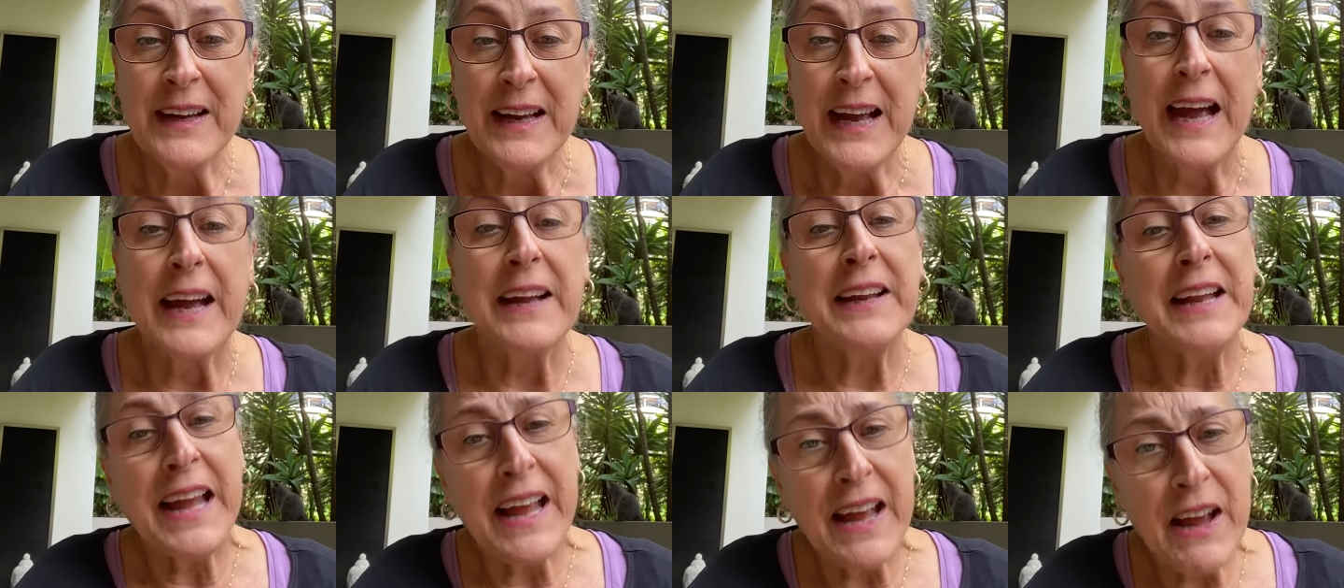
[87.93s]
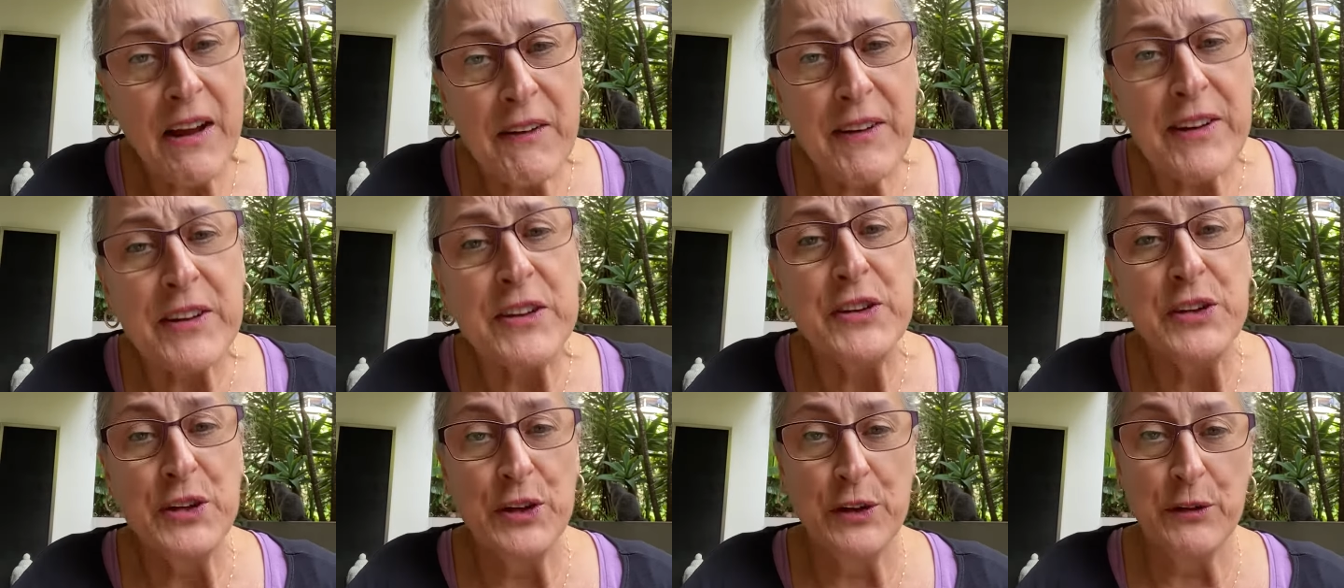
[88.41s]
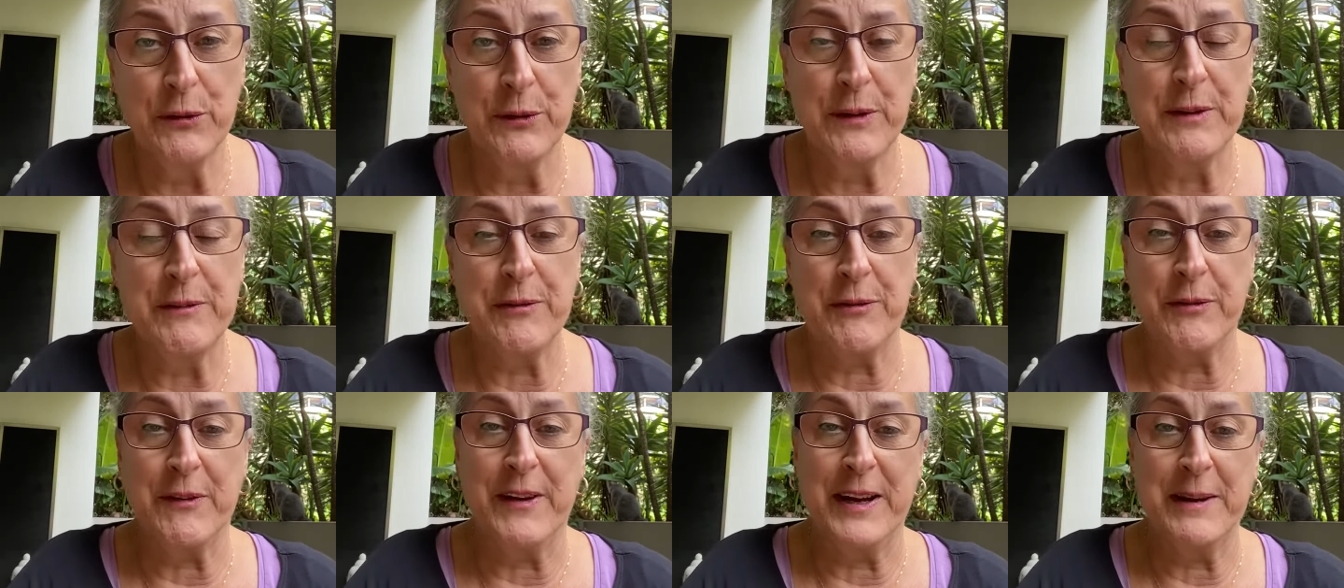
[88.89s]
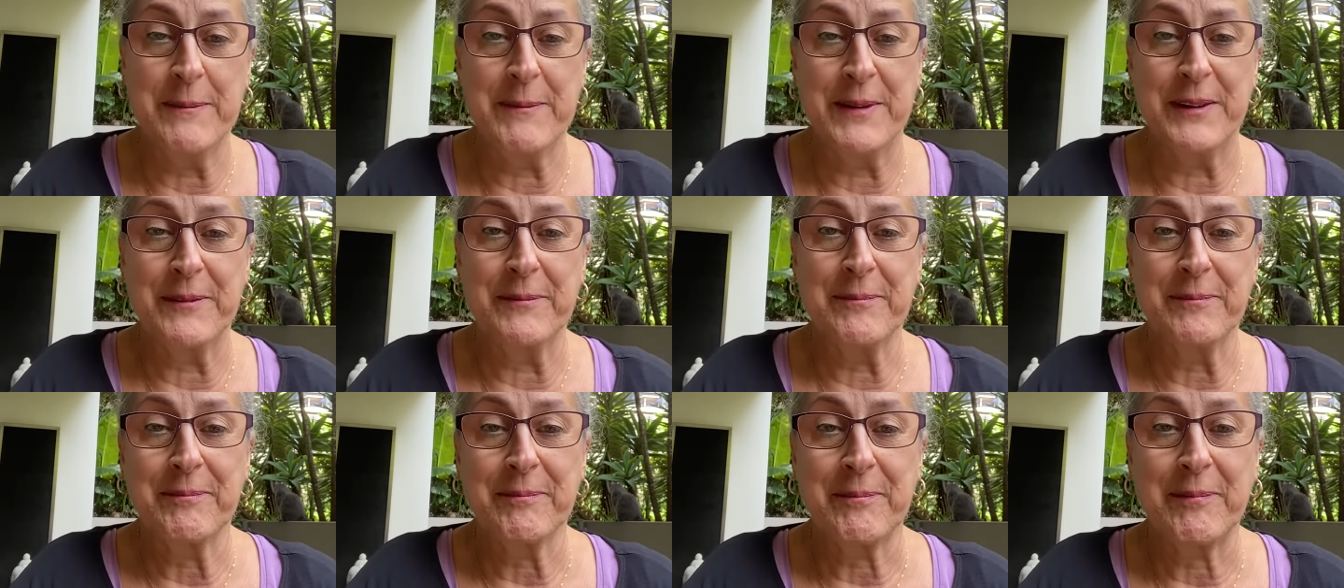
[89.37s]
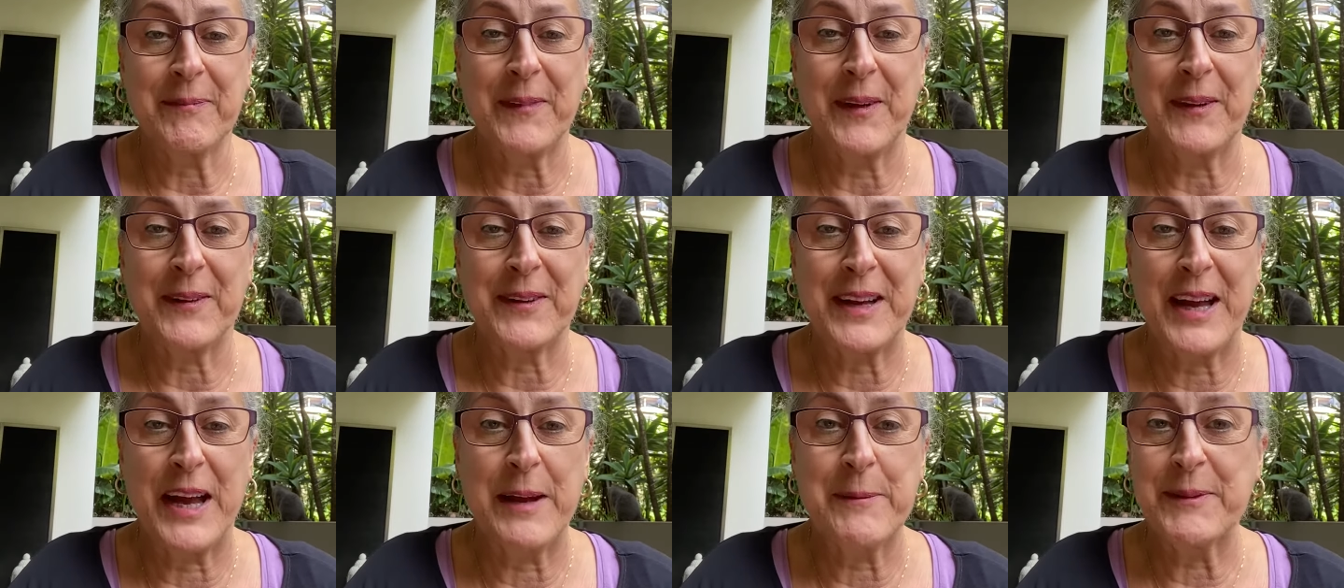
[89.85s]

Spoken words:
and how can you reframe it, okay?